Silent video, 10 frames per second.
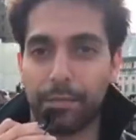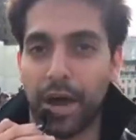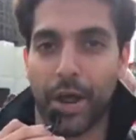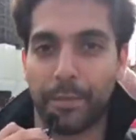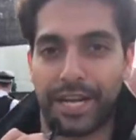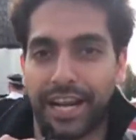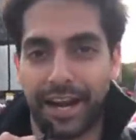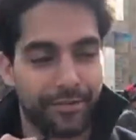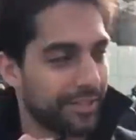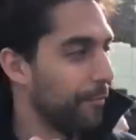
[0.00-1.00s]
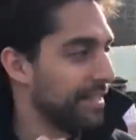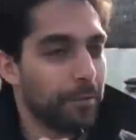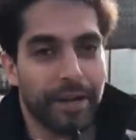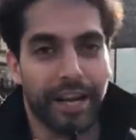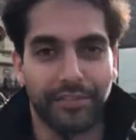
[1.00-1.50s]
might not be clear, so we're
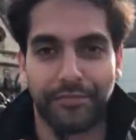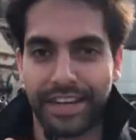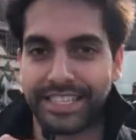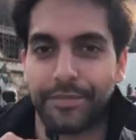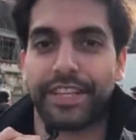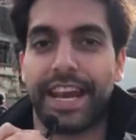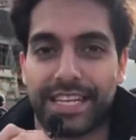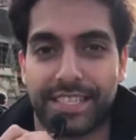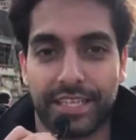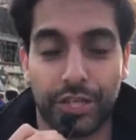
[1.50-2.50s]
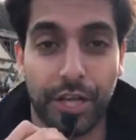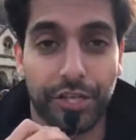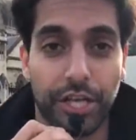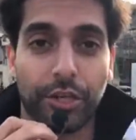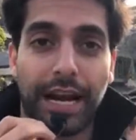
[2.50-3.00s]
going to have to fix it for the next session.
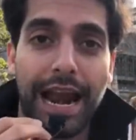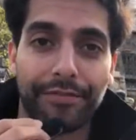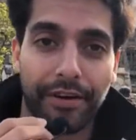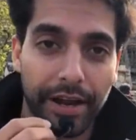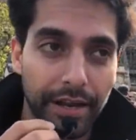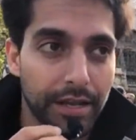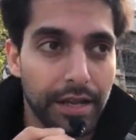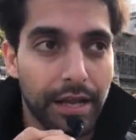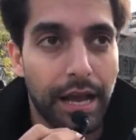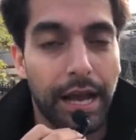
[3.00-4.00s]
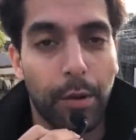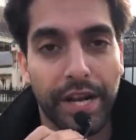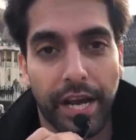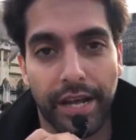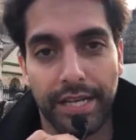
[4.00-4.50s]
So, just to clarify,
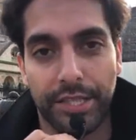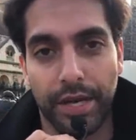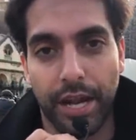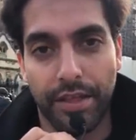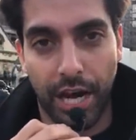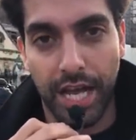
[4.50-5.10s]
we're going to do another